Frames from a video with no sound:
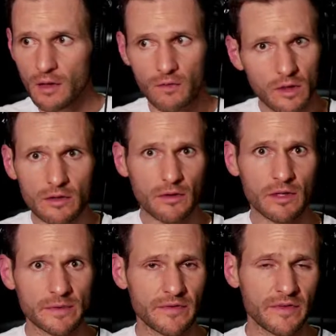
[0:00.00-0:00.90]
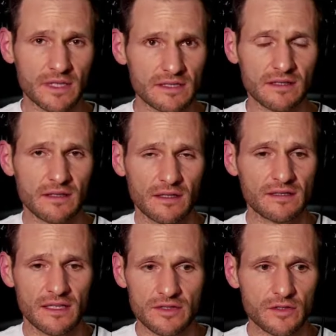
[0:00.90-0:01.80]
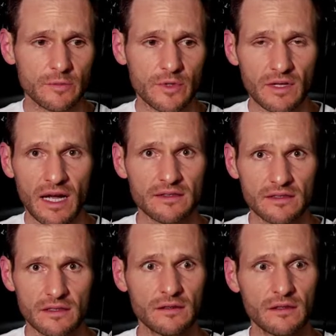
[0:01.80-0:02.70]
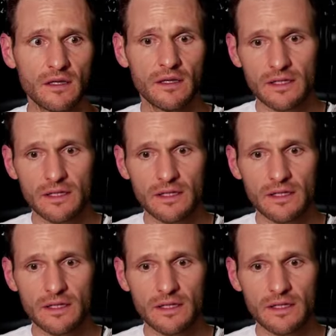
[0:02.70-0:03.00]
We're all grown-ups. If you're listening to this, I assume you're not still